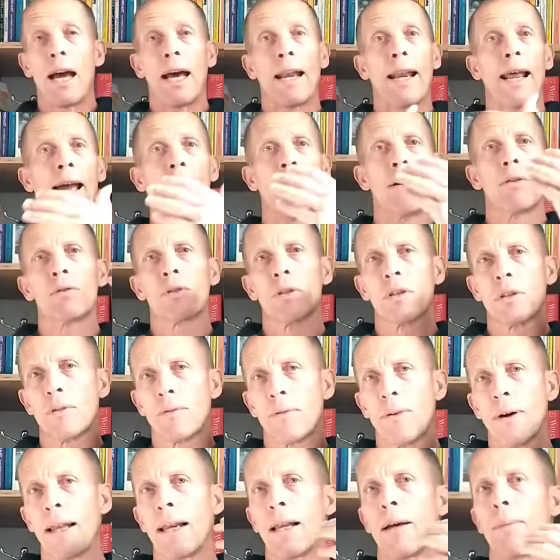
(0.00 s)
and how to
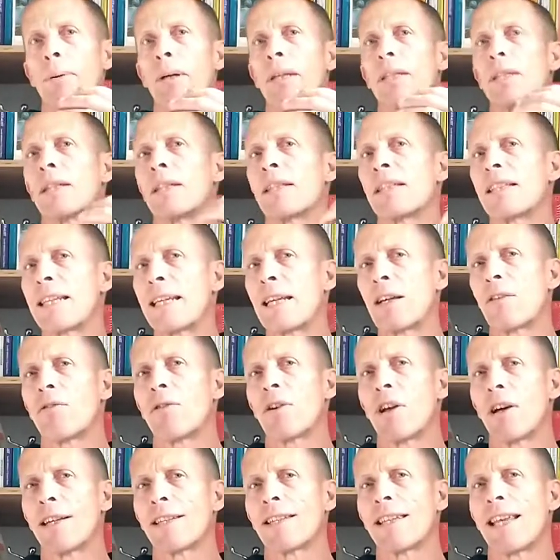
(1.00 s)
develop
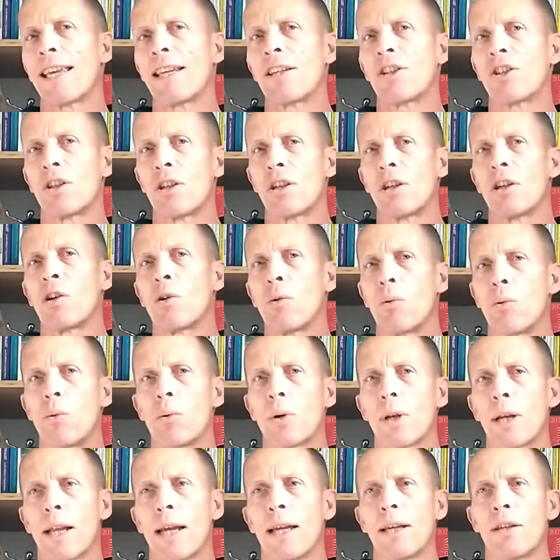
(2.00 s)
synchronization and
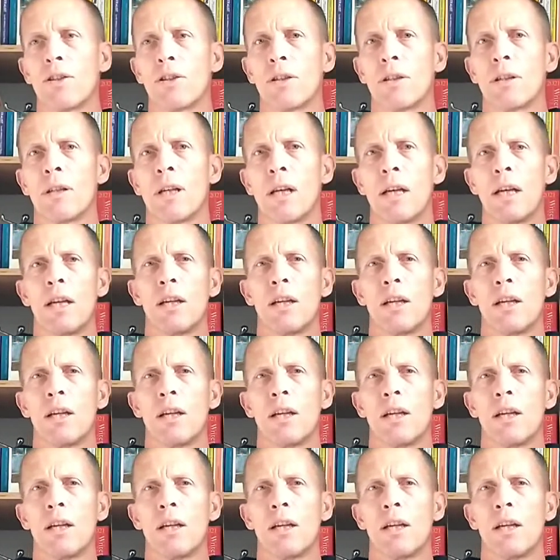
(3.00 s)
coordination.